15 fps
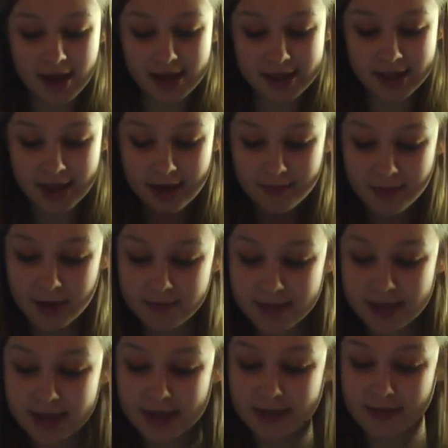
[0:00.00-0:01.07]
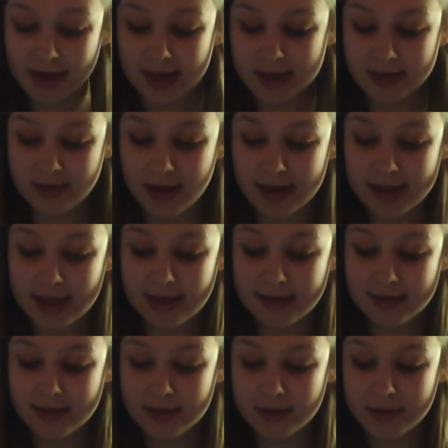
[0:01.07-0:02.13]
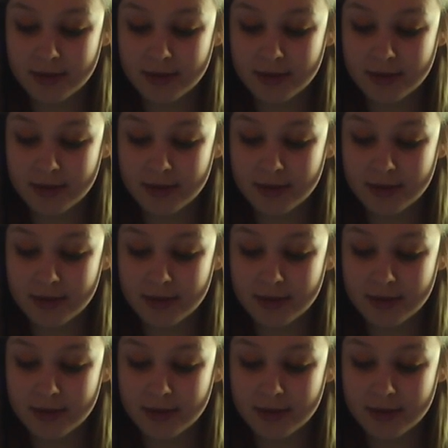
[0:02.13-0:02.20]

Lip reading: She then bumps into Rachel and tells